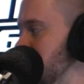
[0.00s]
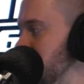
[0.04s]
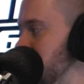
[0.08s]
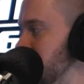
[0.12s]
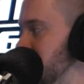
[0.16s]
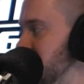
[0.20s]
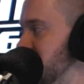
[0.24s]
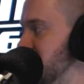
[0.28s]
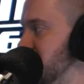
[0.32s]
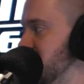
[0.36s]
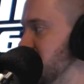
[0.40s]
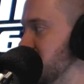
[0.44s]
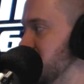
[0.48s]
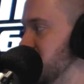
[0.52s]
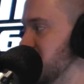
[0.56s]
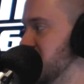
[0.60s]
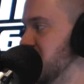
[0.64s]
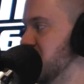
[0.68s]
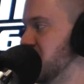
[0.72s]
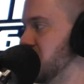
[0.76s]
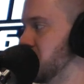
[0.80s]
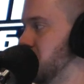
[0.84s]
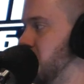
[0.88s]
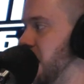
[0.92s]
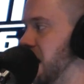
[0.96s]
of
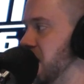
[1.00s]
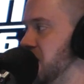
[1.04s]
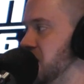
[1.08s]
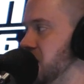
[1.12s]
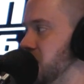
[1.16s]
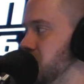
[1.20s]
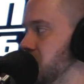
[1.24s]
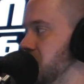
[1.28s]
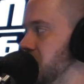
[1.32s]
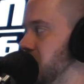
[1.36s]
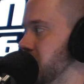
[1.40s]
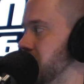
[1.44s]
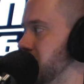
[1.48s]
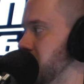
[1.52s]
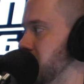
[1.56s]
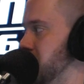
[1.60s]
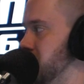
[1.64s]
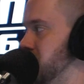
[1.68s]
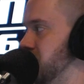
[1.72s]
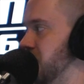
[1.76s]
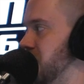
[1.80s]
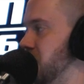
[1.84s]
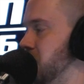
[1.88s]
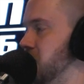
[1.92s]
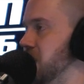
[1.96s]
situation with the
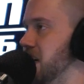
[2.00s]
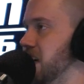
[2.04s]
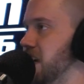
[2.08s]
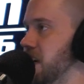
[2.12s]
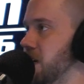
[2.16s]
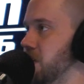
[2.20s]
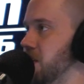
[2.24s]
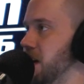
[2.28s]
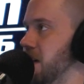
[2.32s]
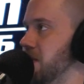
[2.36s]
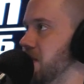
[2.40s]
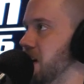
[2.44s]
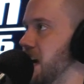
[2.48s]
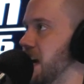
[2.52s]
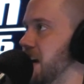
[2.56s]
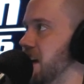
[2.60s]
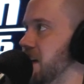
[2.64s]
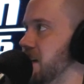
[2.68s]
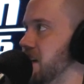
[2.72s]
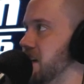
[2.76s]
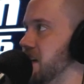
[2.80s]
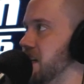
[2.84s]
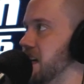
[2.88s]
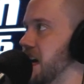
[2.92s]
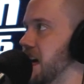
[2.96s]
first round pick, and we haven't had
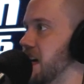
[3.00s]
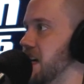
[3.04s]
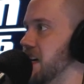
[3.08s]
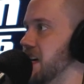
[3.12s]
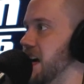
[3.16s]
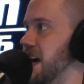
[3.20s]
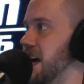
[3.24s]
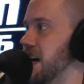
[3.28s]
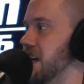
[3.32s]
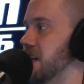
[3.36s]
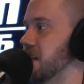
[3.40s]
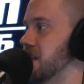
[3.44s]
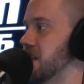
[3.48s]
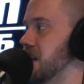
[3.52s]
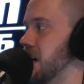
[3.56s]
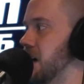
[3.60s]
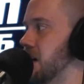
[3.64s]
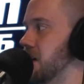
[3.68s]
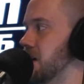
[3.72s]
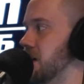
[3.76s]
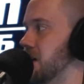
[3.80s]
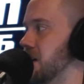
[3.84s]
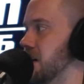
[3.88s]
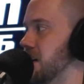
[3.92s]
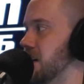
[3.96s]
anything done yet.
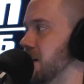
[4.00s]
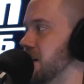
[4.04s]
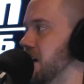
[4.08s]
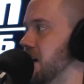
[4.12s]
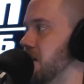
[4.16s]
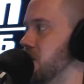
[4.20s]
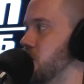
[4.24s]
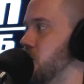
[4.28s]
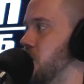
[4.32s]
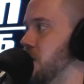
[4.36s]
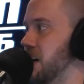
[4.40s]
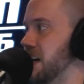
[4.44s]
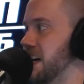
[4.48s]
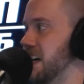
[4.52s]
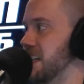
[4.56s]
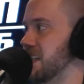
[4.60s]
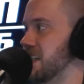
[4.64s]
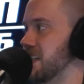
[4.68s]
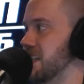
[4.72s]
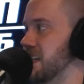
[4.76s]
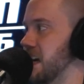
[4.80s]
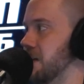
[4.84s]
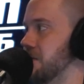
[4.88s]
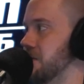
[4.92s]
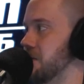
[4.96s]
So I don't know what gets
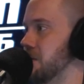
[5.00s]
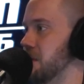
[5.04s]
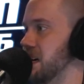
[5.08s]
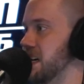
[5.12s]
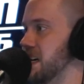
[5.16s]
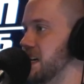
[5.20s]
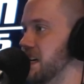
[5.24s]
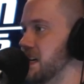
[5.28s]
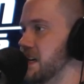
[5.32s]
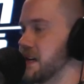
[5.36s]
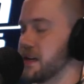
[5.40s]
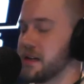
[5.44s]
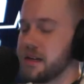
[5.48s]
it done from here.